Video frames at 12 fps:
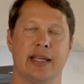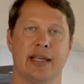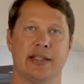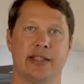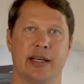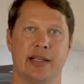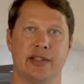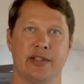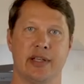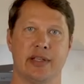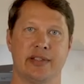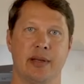that it does
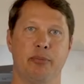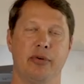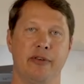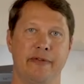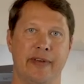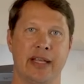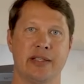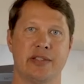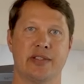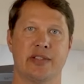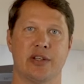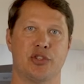is it prevents